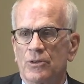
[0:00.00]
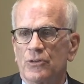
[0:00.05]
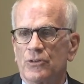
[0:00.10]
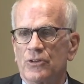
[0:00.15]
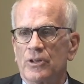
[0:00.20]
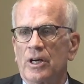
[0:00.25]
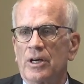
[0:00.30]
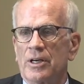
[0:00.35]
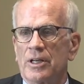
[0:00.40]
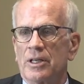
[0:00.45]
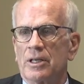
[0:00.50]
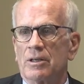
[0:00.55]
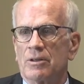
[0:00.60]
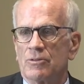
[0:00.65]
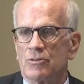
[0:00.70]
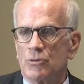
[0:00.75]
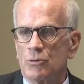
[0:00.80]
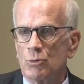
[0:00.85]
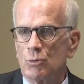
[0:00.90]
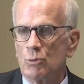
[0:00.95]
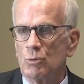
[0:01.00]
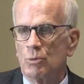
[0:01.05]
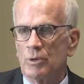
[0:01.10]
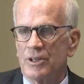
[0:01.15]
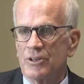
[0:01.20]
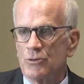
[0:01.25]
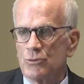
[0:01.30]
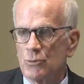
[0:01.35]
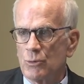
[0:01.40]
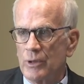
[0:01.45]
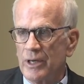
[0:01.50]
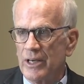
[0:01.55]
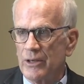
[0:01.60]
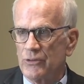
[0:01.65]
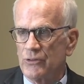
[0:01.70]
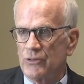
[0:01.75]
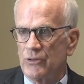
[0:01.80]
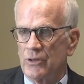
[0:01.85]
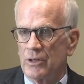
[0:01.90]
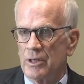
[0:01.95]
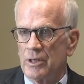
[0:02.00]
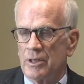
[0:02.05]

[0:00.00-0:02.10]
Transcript: starting to address